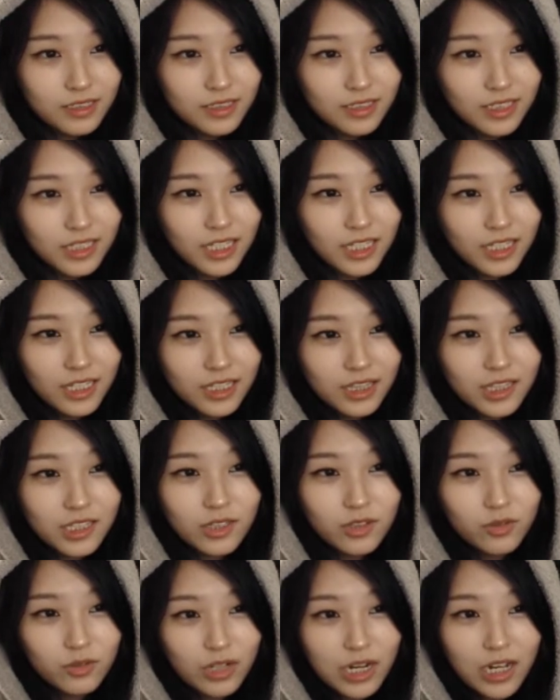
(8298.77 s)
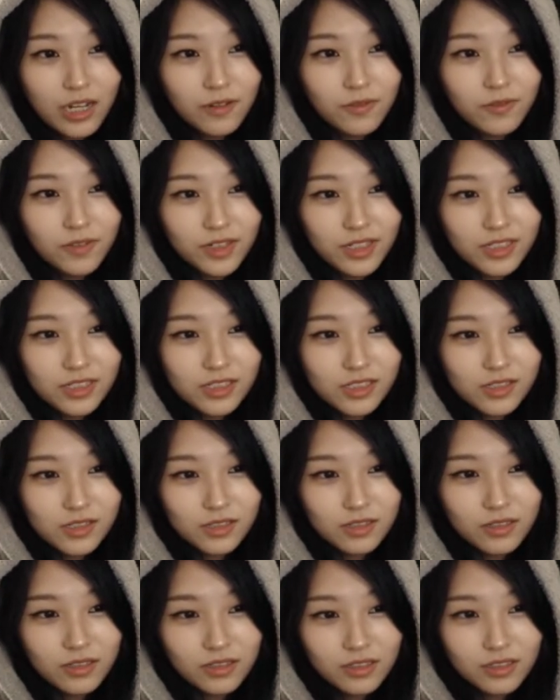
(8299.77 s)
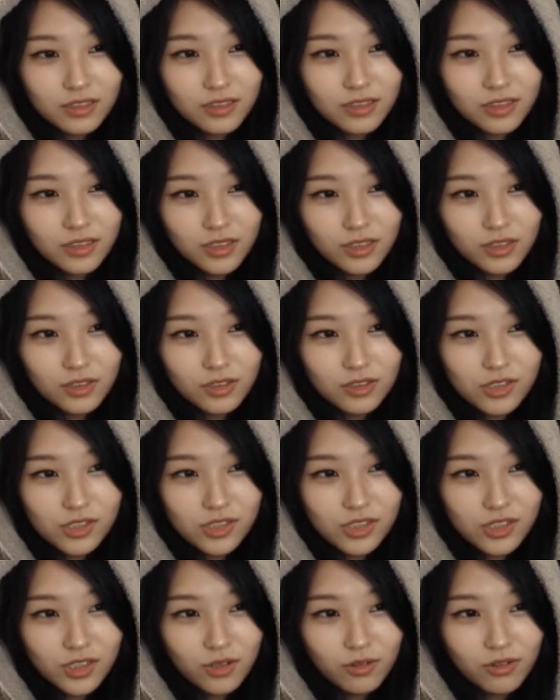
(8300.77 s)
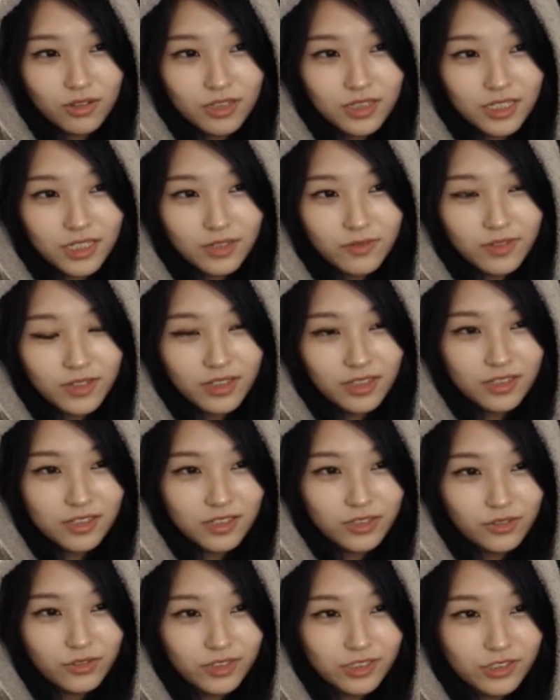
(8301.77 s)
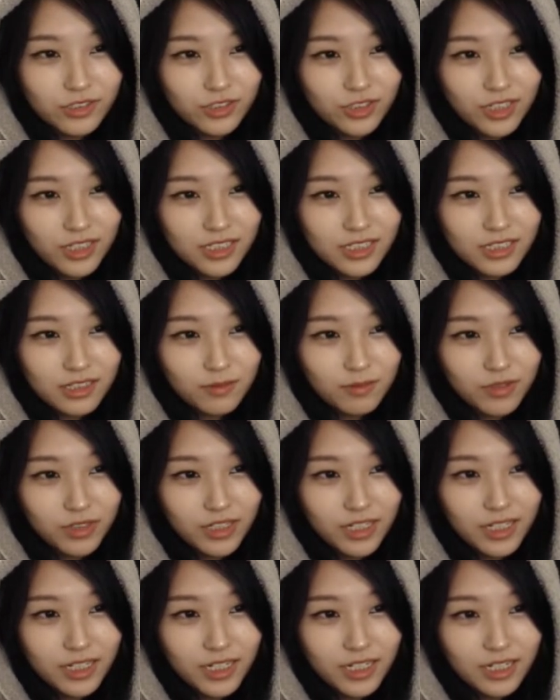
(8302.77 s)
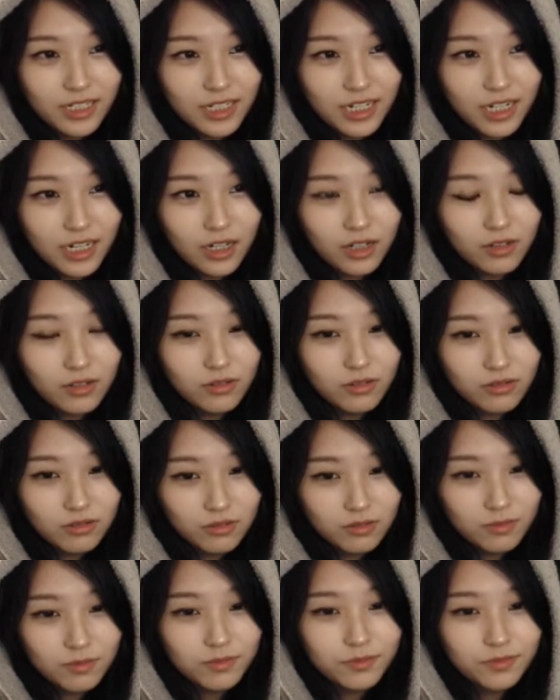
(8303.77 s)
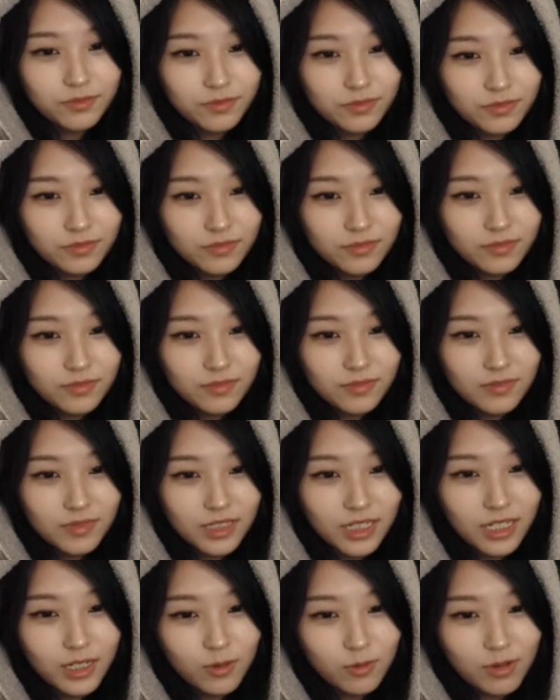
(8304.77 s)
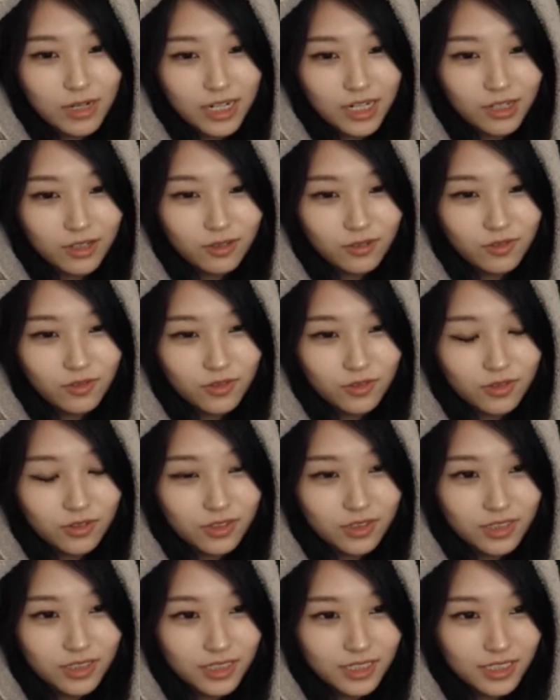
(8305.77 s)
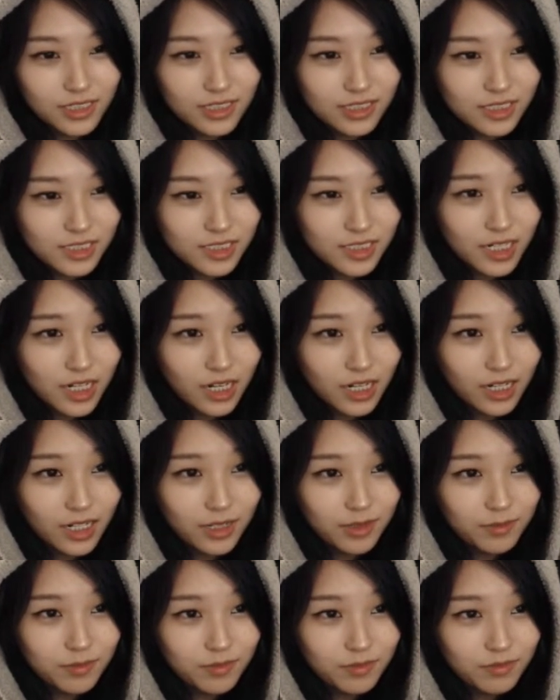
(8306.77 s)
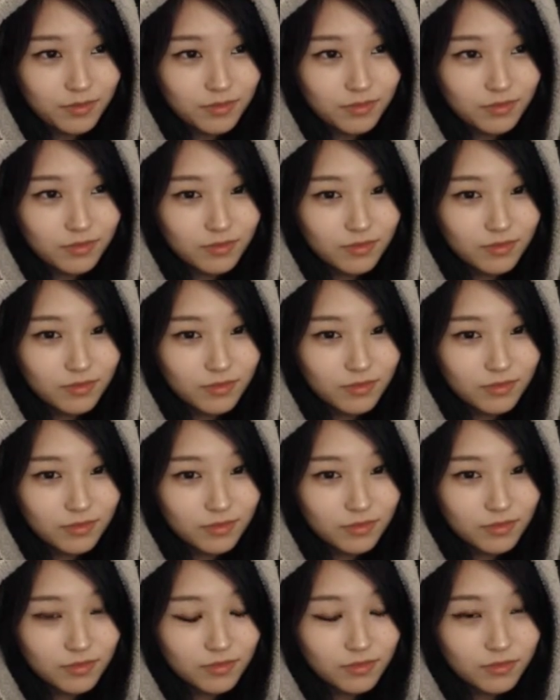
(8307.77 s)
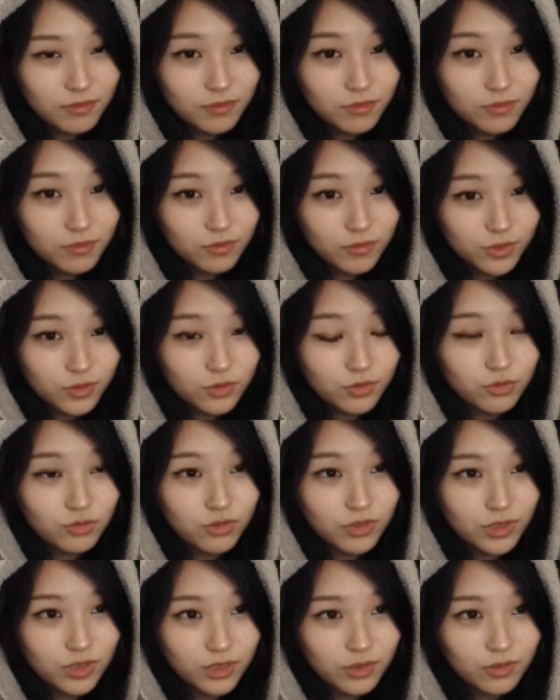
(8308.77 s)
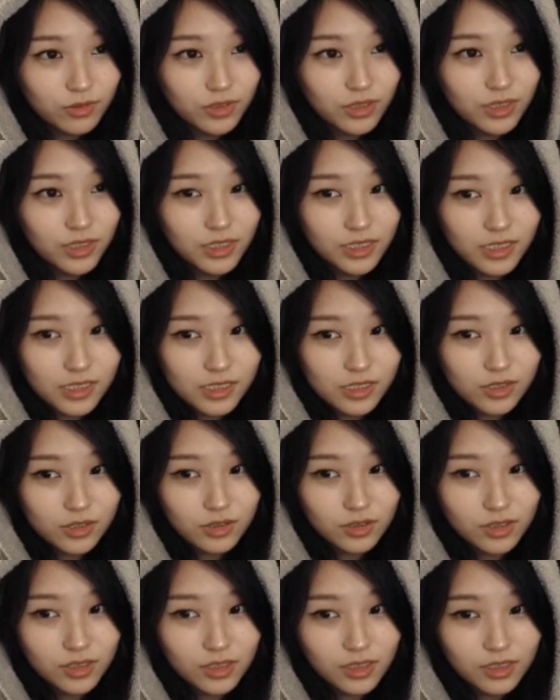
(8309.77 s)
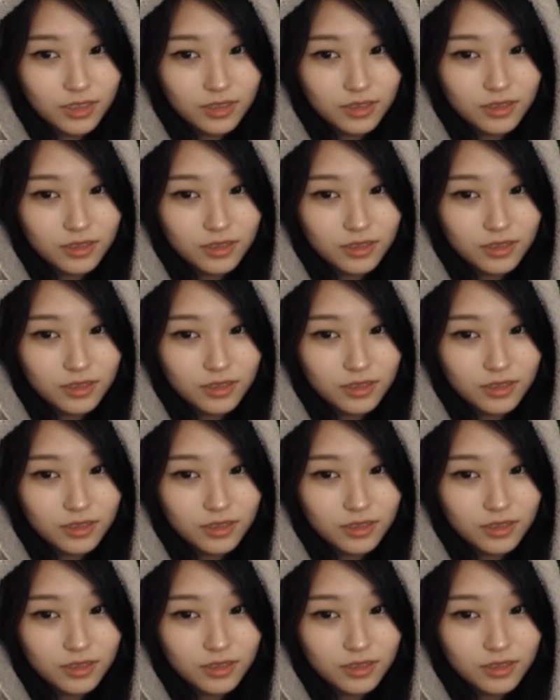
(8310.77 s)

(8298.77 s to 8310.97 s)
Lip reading: Yeah, like the graphics look so good. Even the screenshots I'm looking at now, like, wow, for its time, it was really, really nice looking.